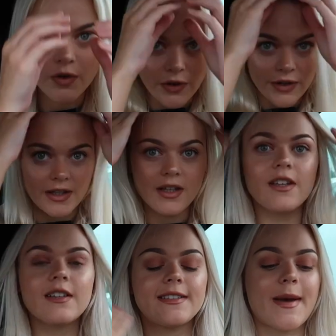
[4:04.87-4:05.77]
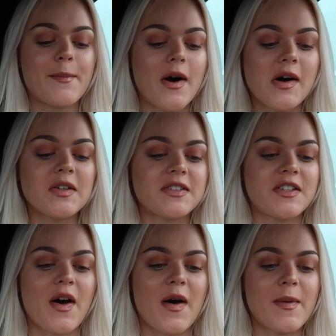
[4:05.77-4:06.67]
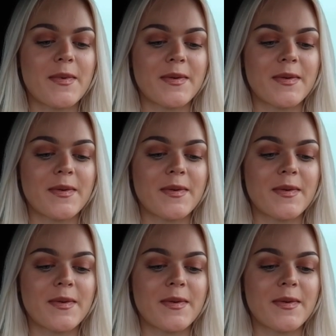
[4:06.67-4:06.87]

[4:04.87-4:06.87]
All right, let's get masked up.